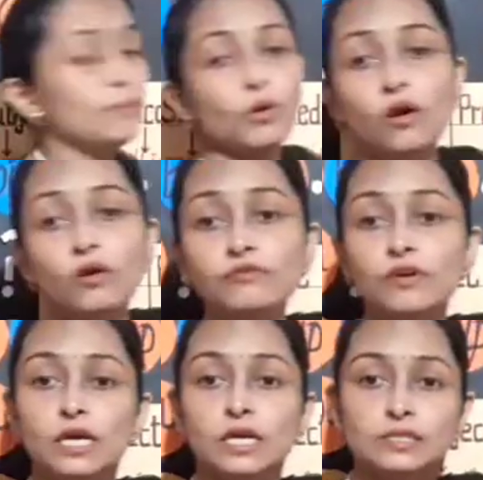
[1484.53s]
of
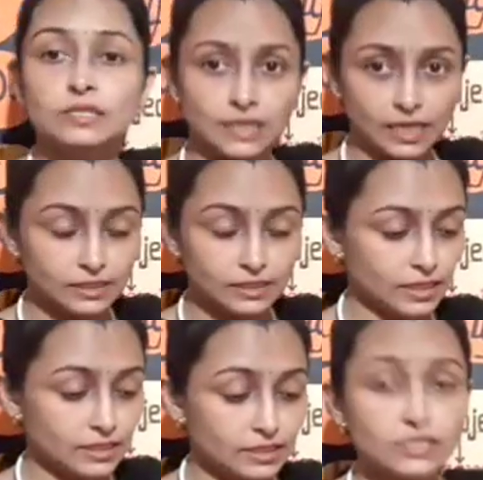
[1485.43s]

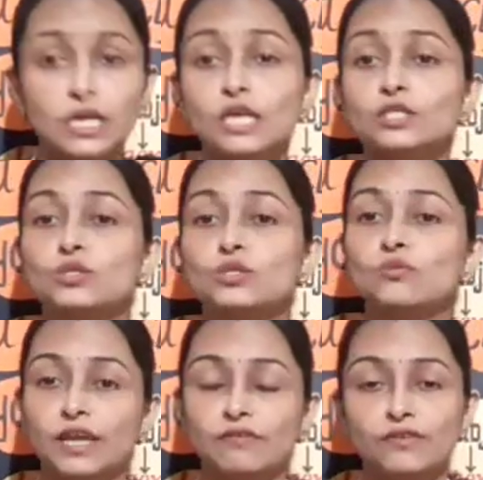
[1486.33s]
sentence. So
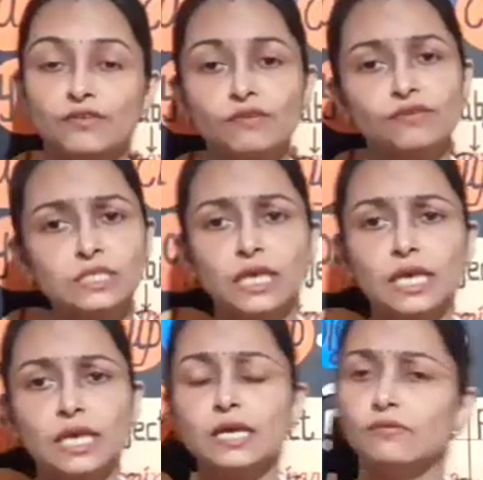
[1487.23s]
whenever we
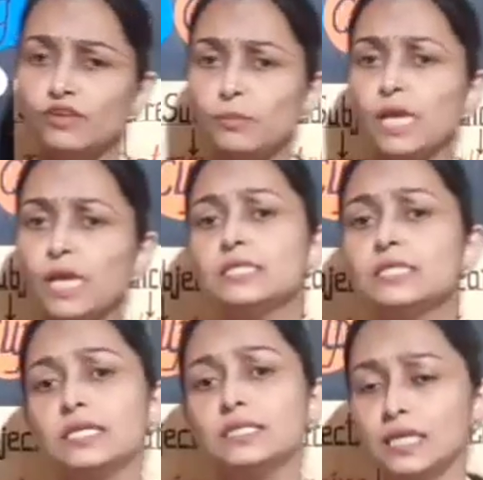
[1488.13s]
say, we make such
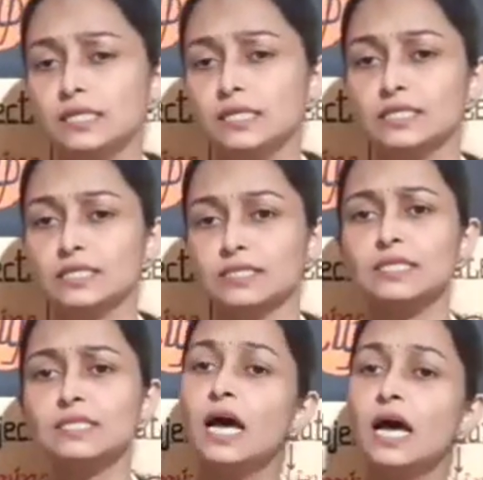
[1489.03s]

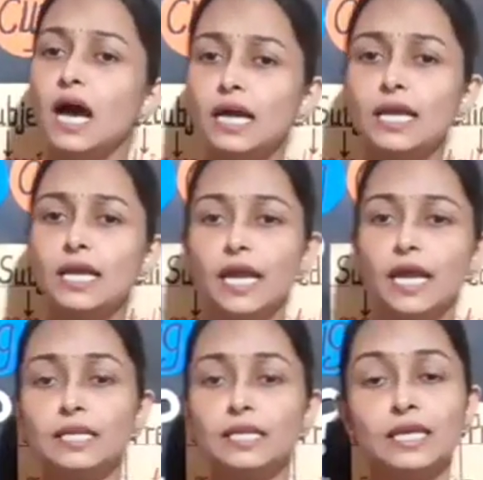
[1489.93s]
sentences,
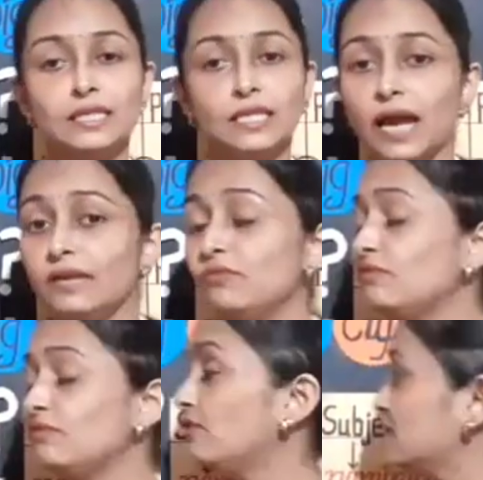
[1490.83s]
again in that
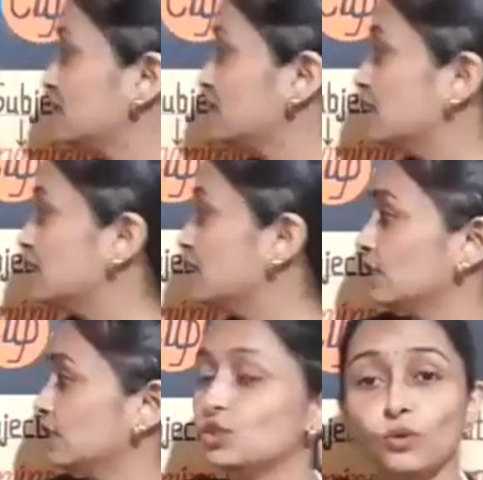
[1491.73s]
first letter
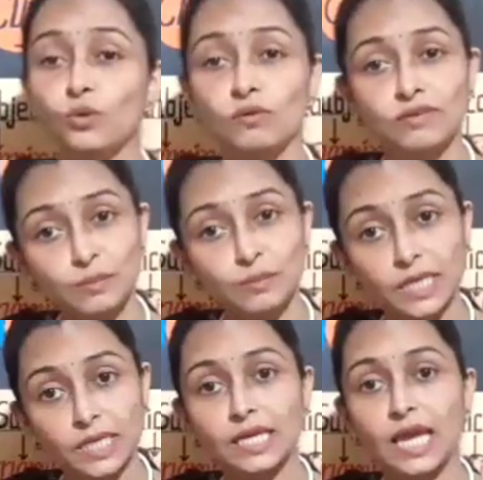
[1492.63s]
should always be in
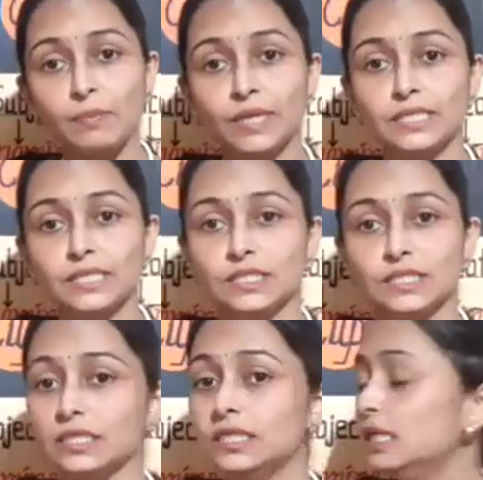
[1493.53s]
a capital.
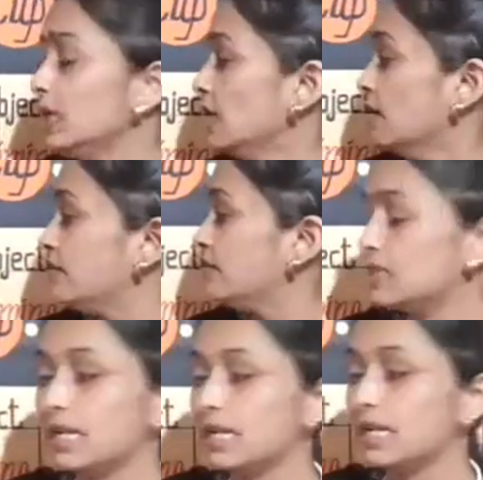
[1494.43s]
First
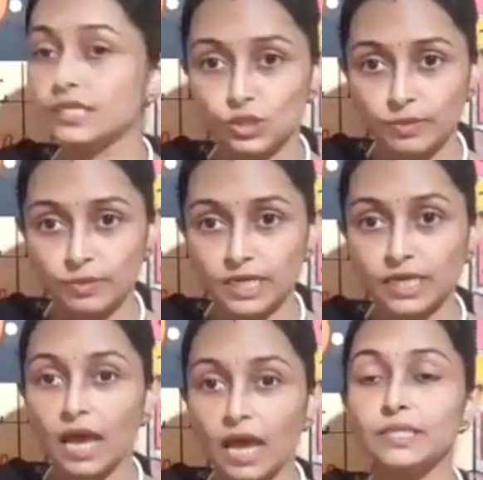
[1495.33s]
letter should be in
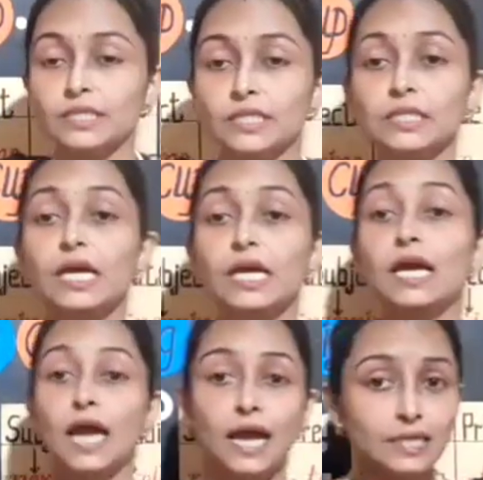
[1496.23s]
capital,
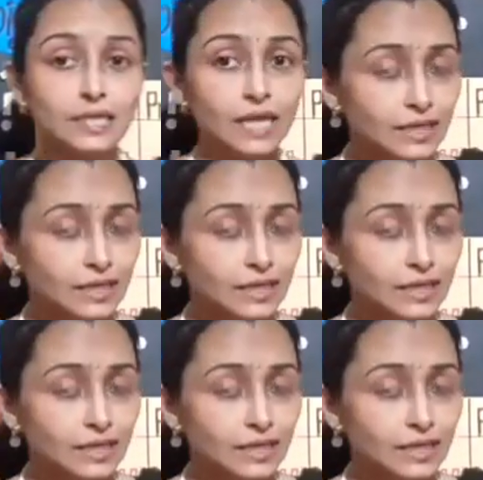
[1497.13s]
and at